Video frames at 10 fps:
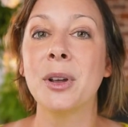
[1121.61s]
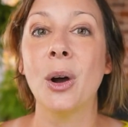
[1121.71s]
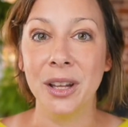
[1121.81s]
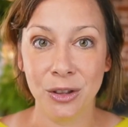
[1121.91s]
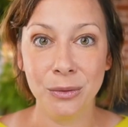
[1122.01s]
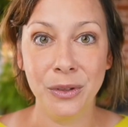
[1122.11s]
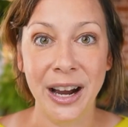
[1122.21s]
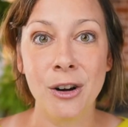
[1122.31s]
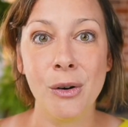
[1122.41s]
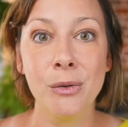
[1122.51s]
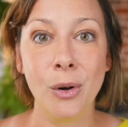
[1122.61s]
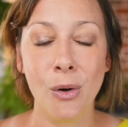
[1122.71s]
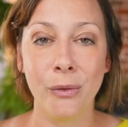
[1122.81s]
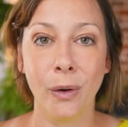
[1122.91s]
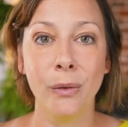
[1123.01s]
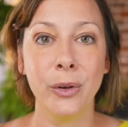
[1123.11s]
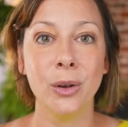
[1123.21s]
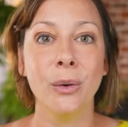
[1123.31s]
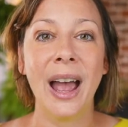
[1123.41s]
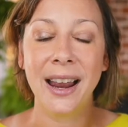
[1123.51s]
going through their own
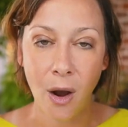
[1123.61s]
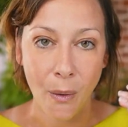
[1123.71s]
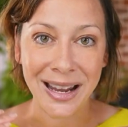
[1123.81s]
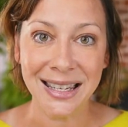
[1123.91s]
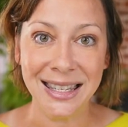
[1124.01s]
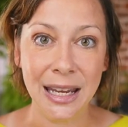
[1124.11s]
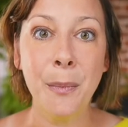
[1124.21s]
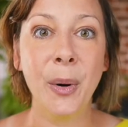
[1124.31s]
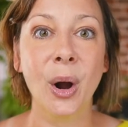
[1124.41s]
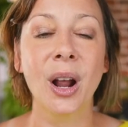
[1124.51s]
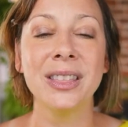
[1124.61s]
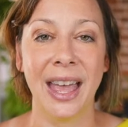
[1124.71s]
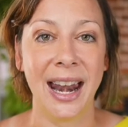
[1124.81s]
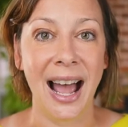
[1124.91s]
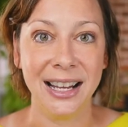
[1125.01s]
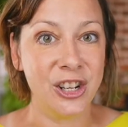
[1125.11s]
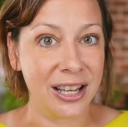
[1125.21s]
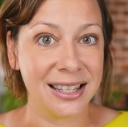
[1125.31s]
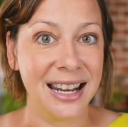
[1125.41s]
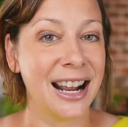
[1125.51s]
overview, and going deeper than I
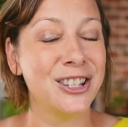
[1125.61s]
just did.